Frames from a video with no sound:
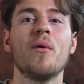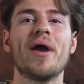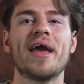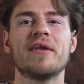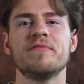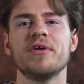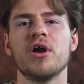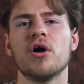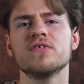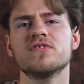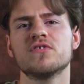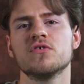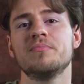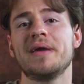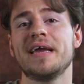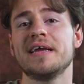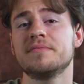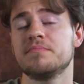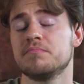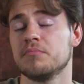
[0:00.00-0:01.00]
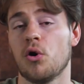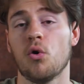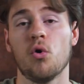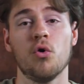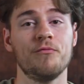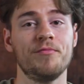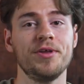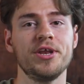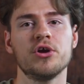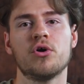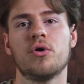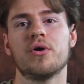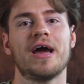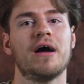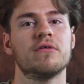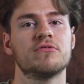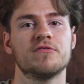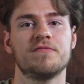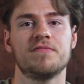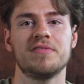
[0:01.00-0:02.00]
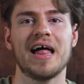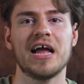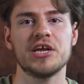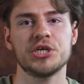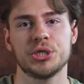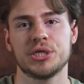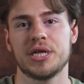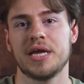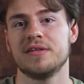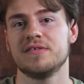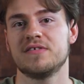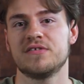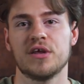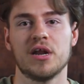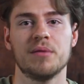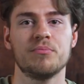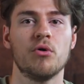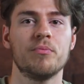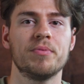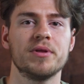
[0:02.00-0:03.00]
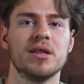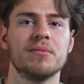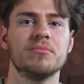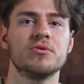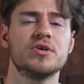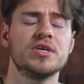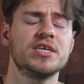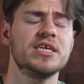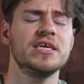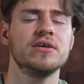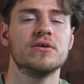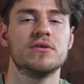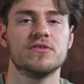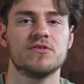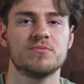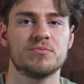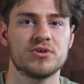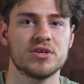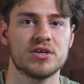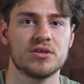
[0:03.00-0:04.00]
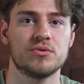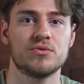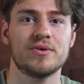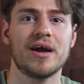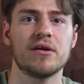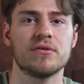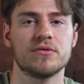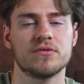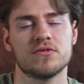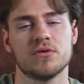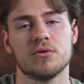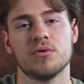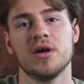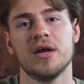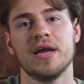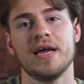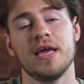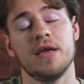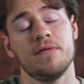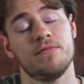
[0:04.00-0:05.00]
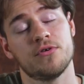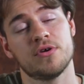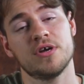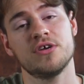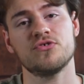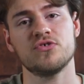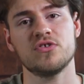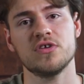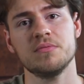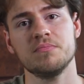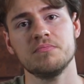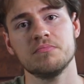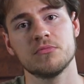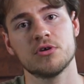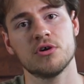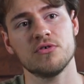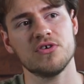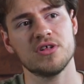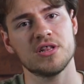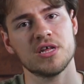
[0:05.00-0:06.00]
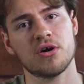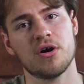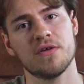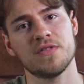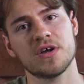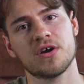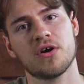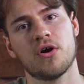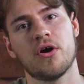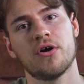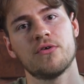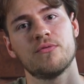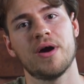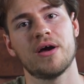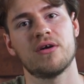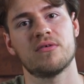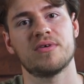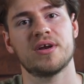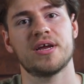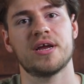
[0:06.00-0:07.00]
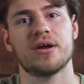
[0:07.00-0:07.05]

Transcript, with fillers: Oh, and we also made a whole video on how to flash it and set up OpenWRT on this particular router. So if you're interested, go click on the card right over